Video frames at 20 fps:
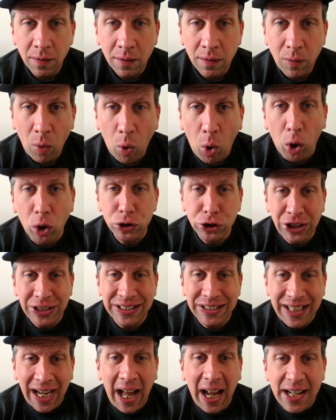All
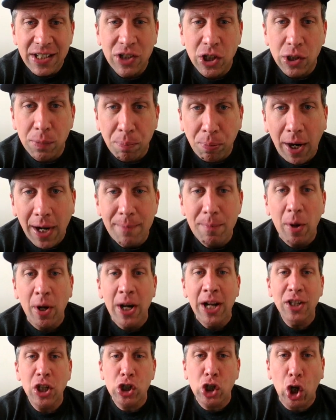she's got is this
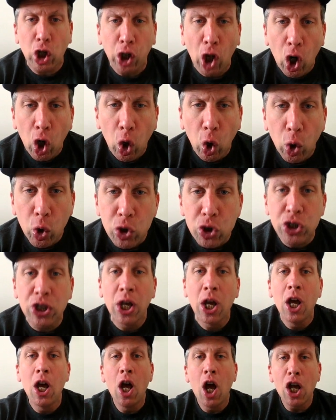closed,
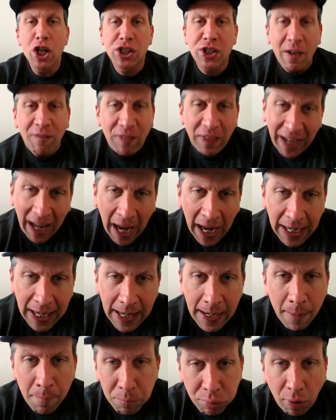
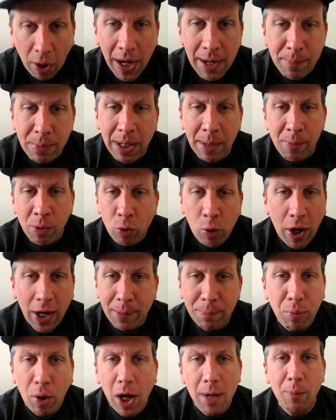suffocating
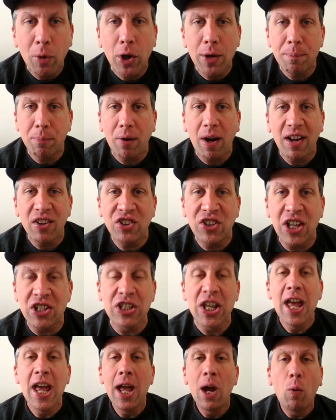Democratic primary
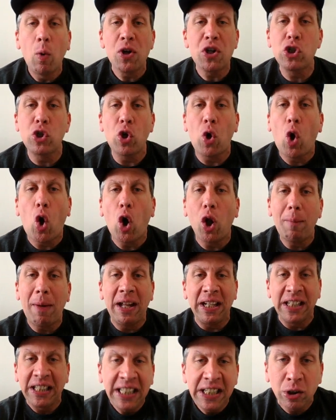process, which is all
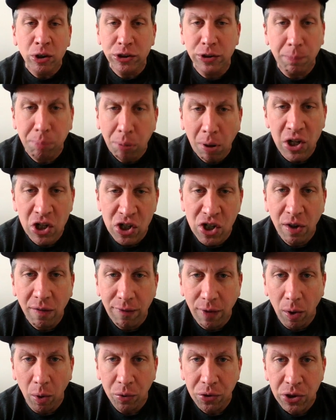about legal suppression of
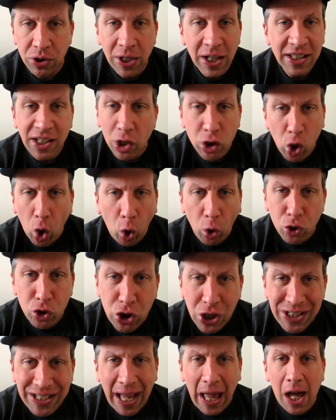votes. That's all
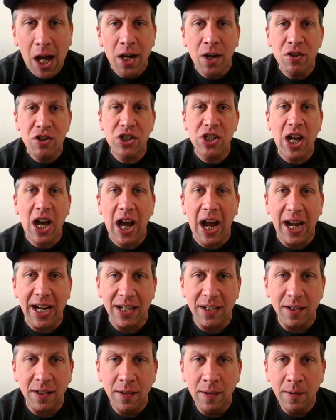she's got on her side.